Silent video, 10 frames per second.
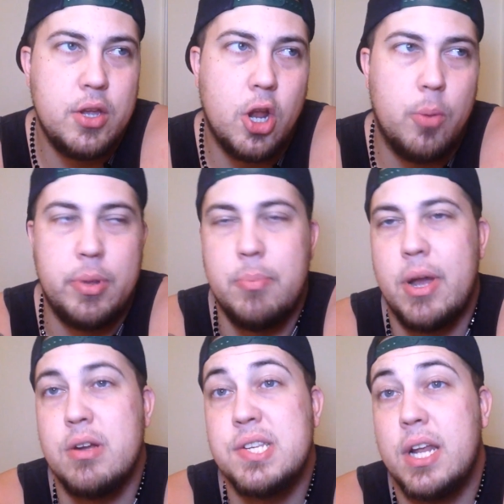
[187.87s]
you know, be
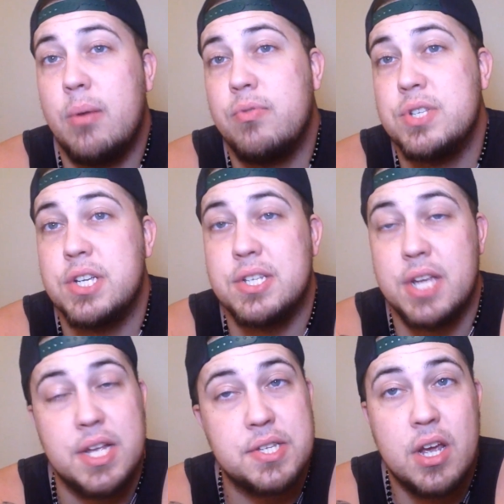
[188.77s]
better set up for
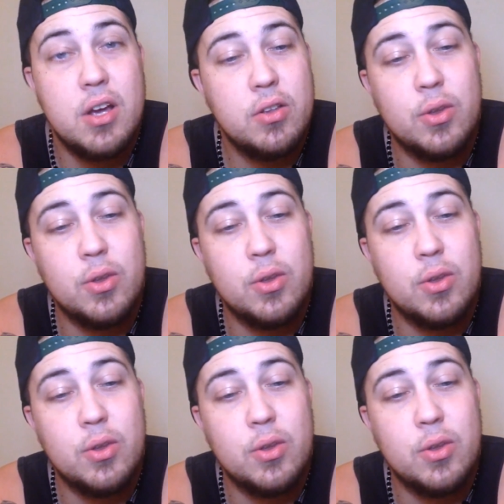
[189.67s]
success.